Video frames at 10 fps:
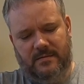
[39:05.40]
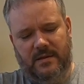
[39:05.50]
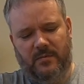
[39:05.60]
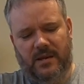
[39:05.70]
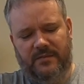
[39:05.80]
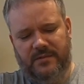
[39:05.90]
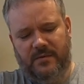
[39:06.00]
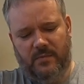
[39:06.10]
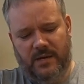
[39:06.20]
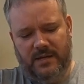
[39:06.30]
then we'll have
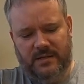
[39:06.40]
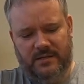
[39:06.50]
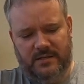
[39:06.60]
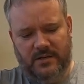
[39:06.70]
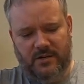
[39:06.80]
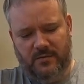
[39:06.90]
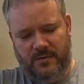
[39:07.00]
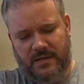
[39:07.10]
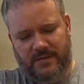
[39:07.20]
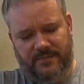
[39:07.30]
somewhere to go
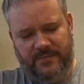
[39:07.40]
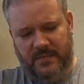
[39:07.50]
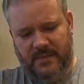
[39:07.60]
with it.